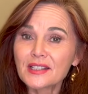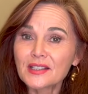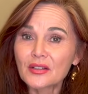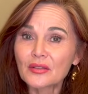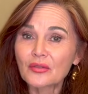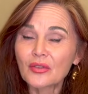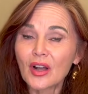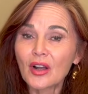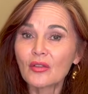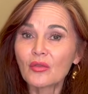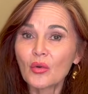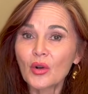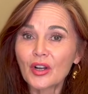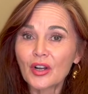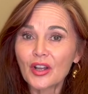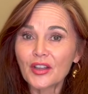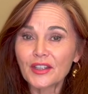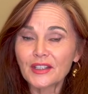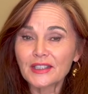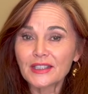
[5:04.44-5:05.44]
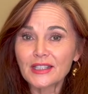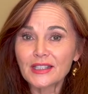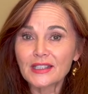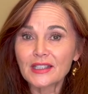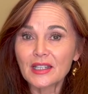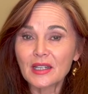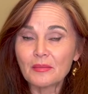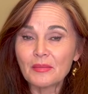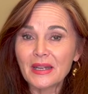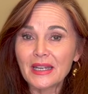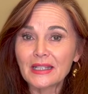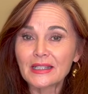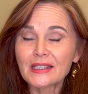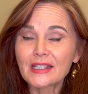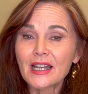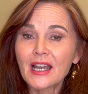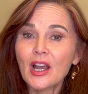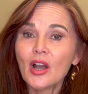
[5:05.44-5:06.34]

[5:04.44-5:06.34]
of what authenticity means.